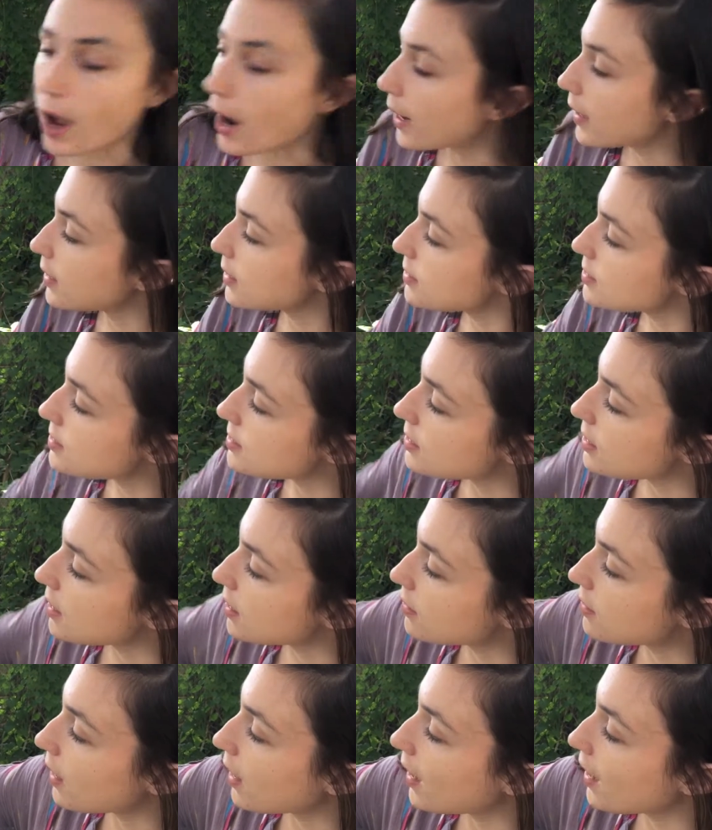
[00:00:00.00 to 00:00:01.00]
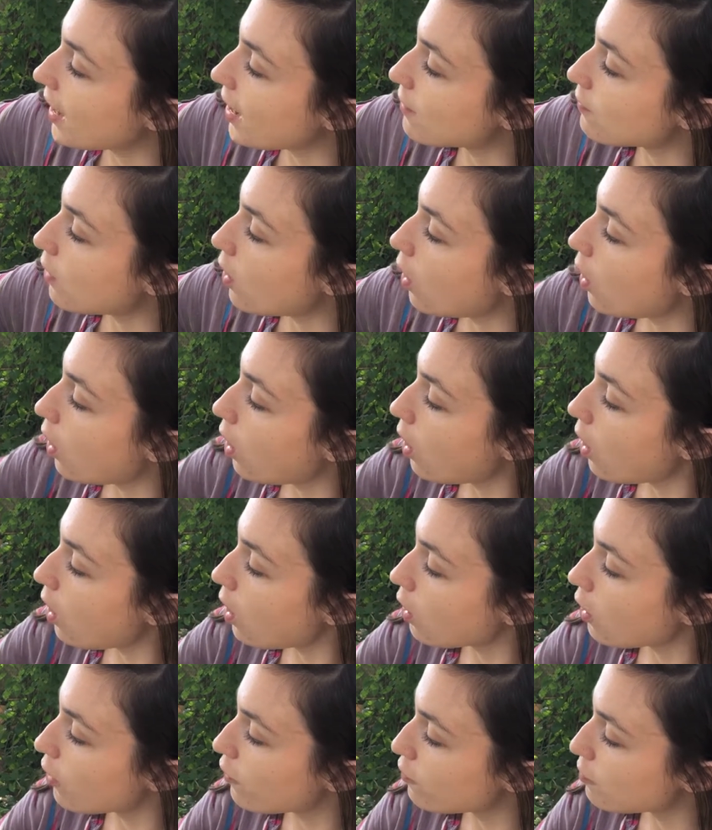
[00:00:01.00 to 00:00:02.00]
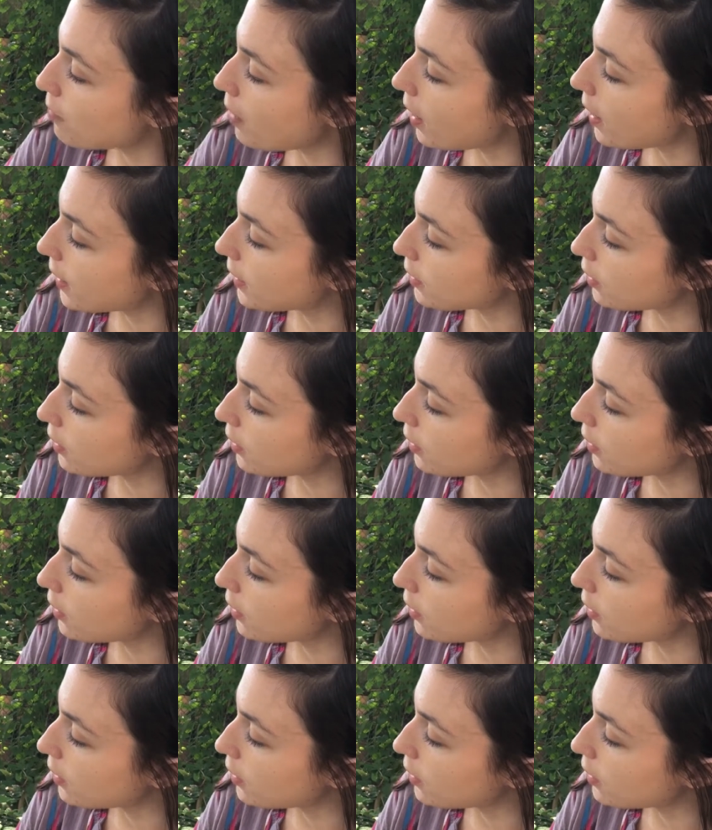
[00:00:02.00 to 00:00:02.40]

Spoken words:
I can see that I have all of my